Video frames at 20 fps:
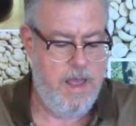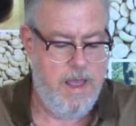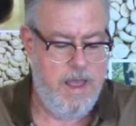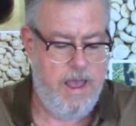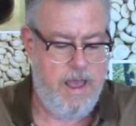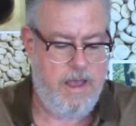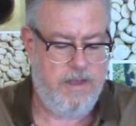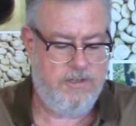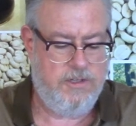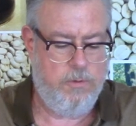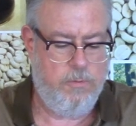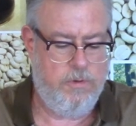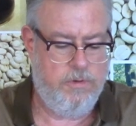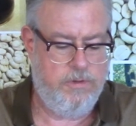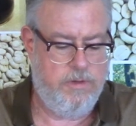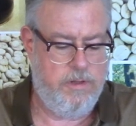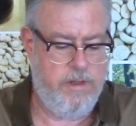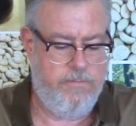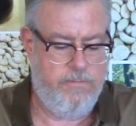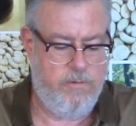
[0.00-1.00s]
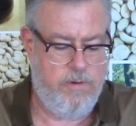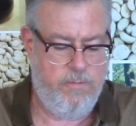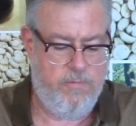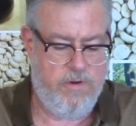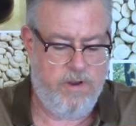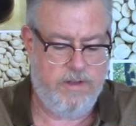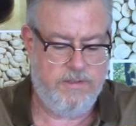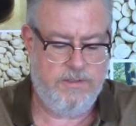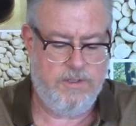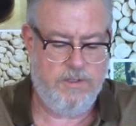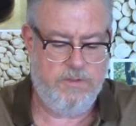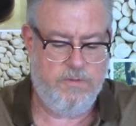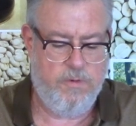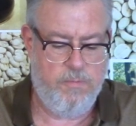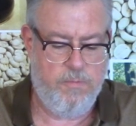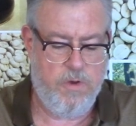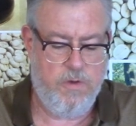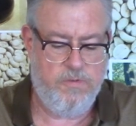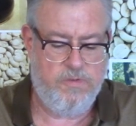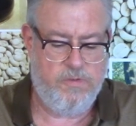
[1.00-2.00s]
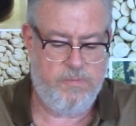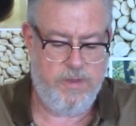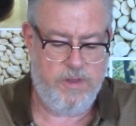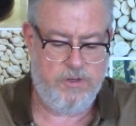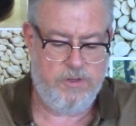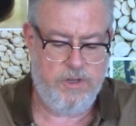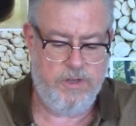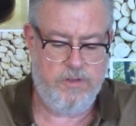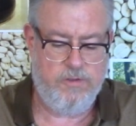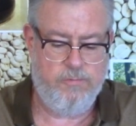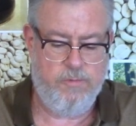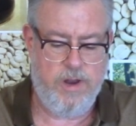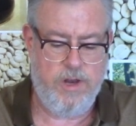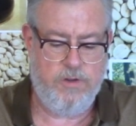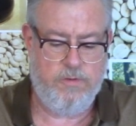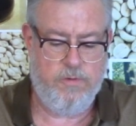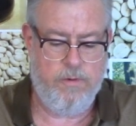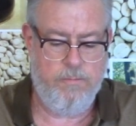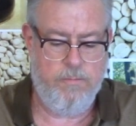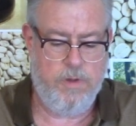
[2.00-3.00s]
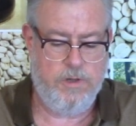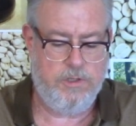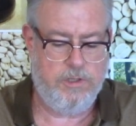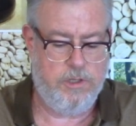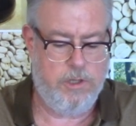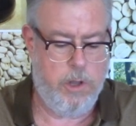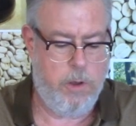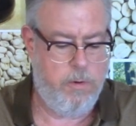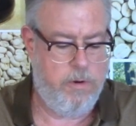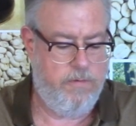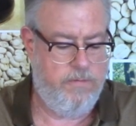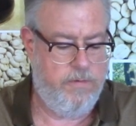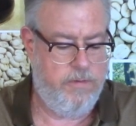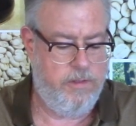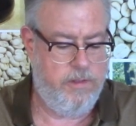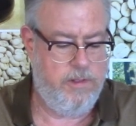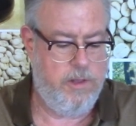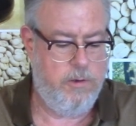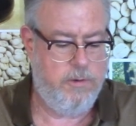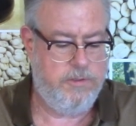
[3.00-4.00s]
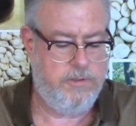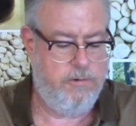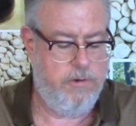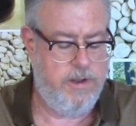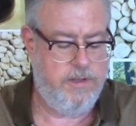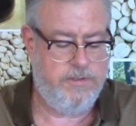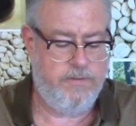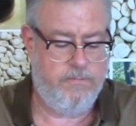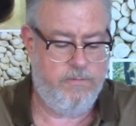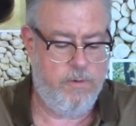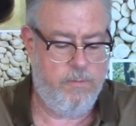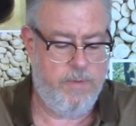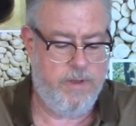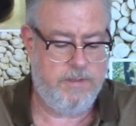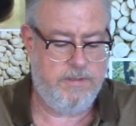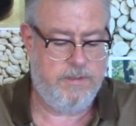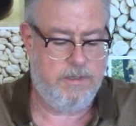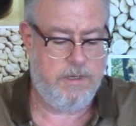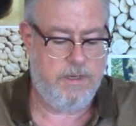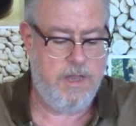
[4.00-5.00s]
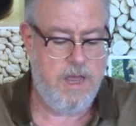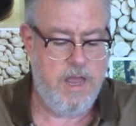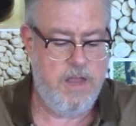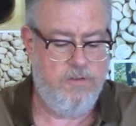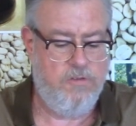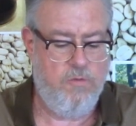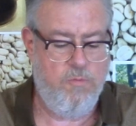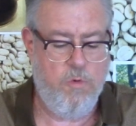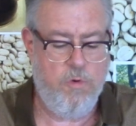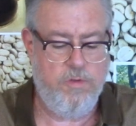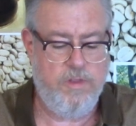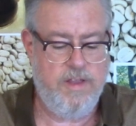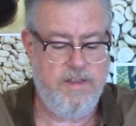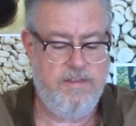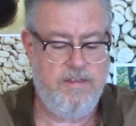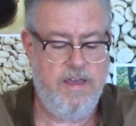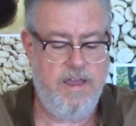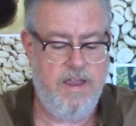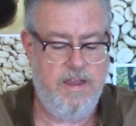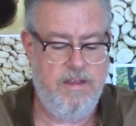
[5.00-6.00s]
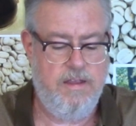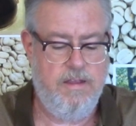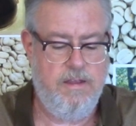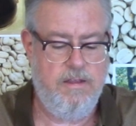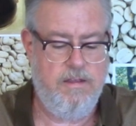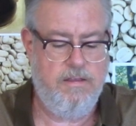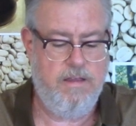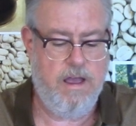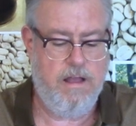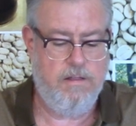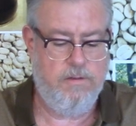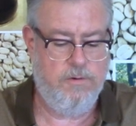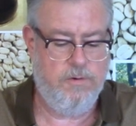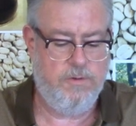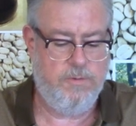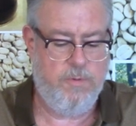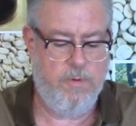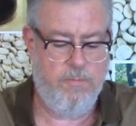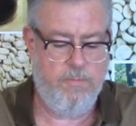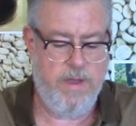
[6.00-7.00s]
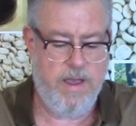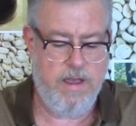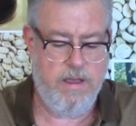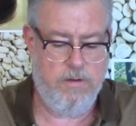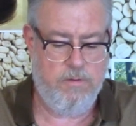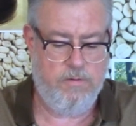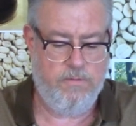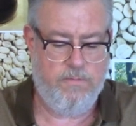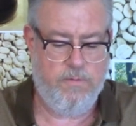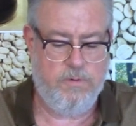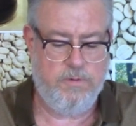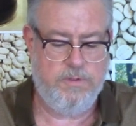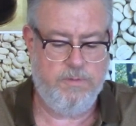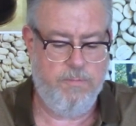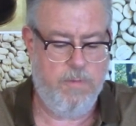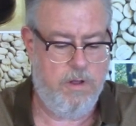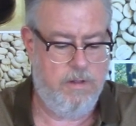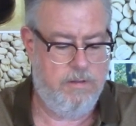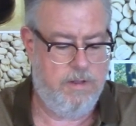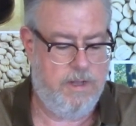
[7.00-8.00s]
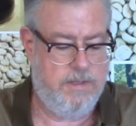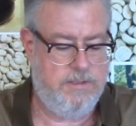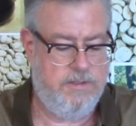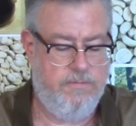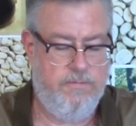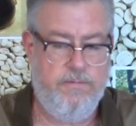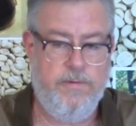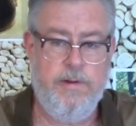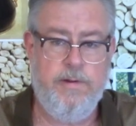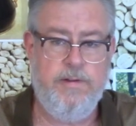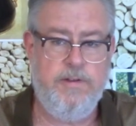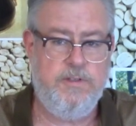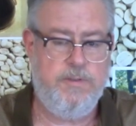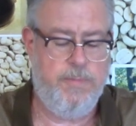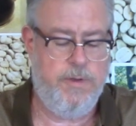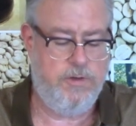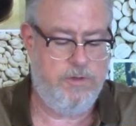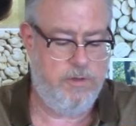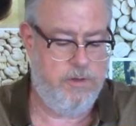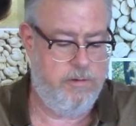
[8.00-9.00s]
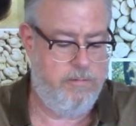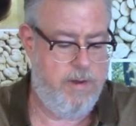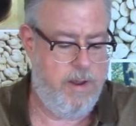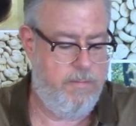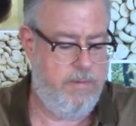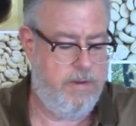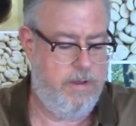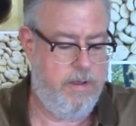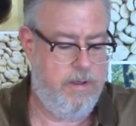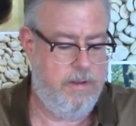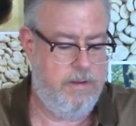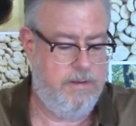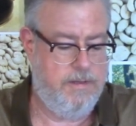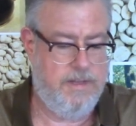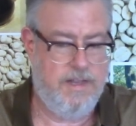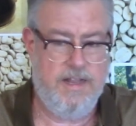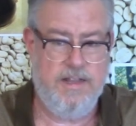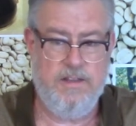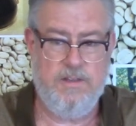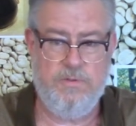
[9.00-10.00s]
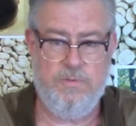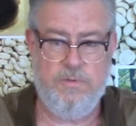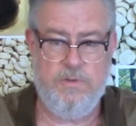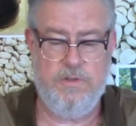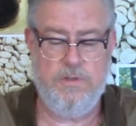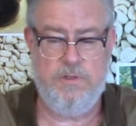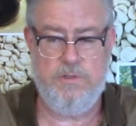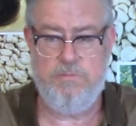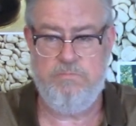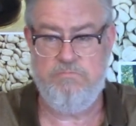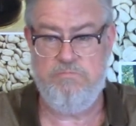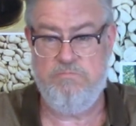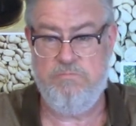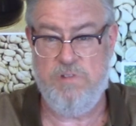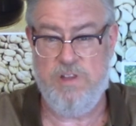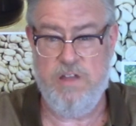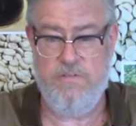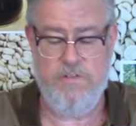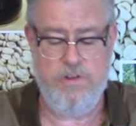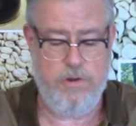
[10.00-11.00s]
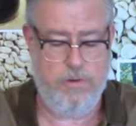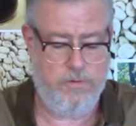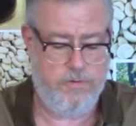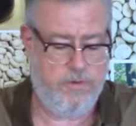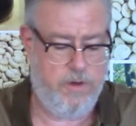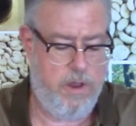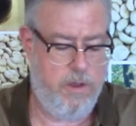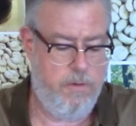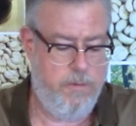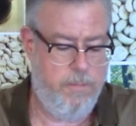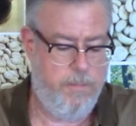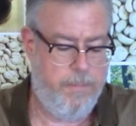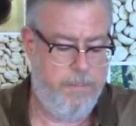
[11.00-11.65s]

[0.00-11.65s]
Actual delivery prices for both species range from much lower for the lowest grades of Robusta to more than $10 per pound for small lots of very special Arabica. This was 11 years ago.